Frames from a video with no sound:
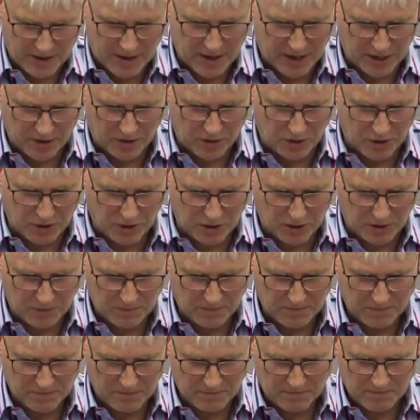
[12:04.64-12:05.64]
at
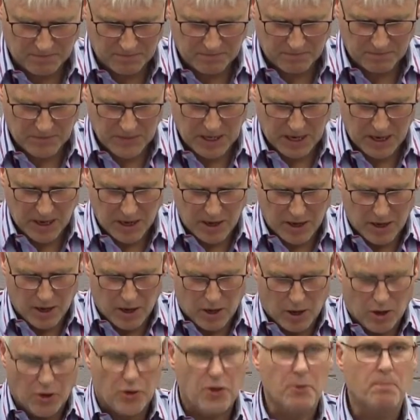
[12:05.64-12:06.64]
all.
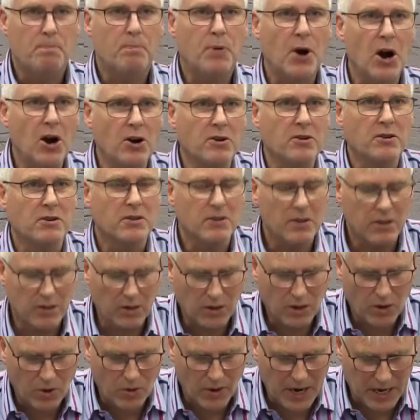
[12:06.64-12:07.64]
The
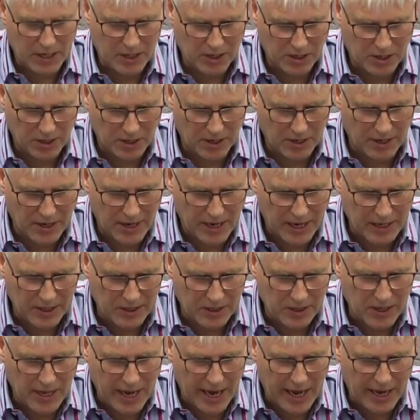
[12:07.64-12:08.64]
pertinent question
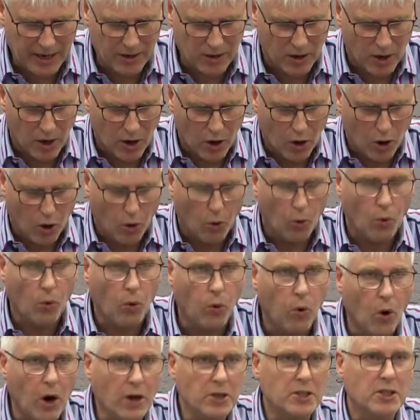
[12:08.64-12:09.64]
is then,
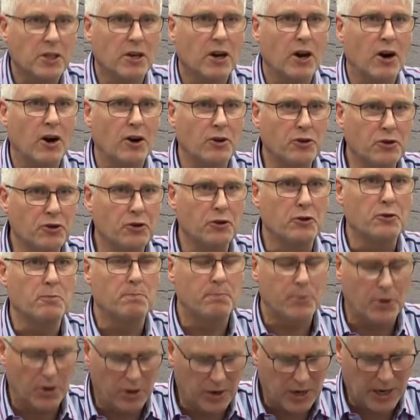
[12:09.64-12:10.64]
what are you
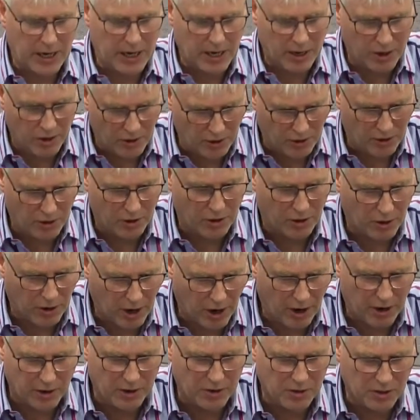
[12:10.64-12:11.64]
putting your
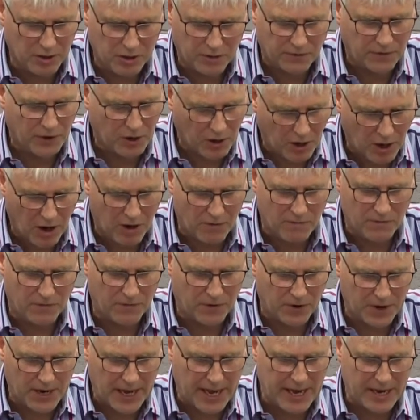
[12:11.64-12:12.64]
grounds for
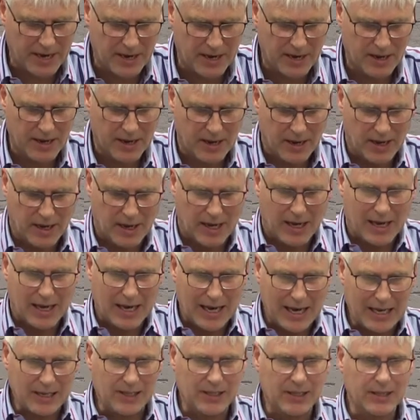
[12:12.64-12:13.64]
comfort in?
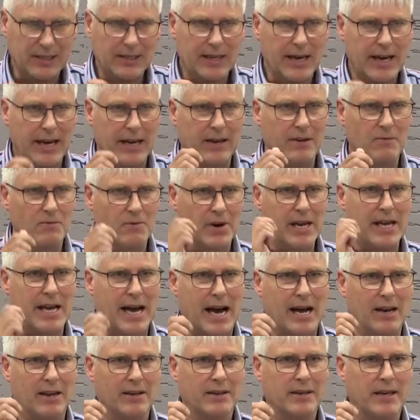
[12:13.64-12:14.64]
Is it in
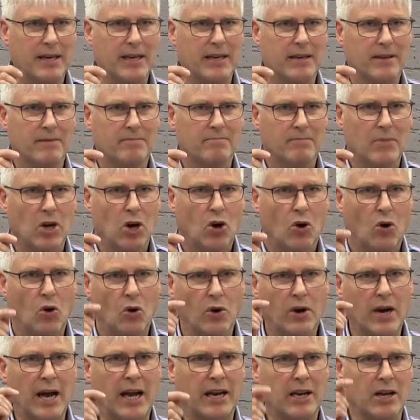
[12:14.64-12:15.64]
reality
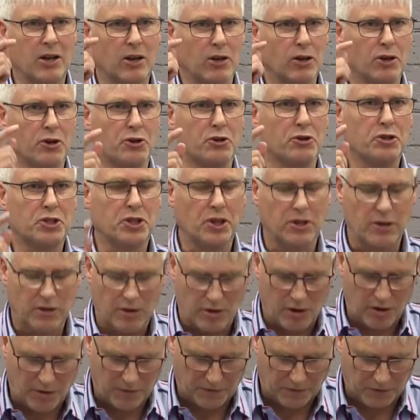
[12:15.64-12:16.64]
or an illusion
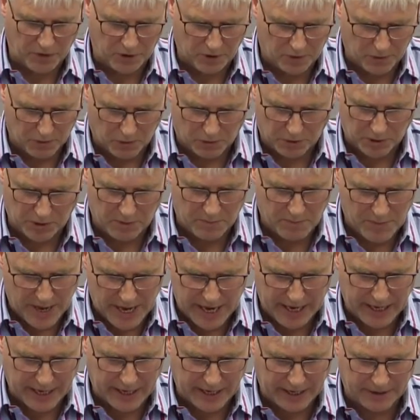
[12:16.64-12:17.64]
of your own
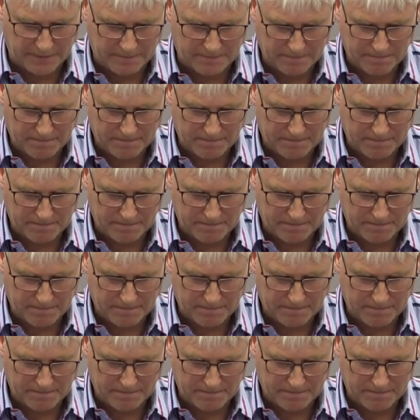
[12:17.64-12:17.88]
making?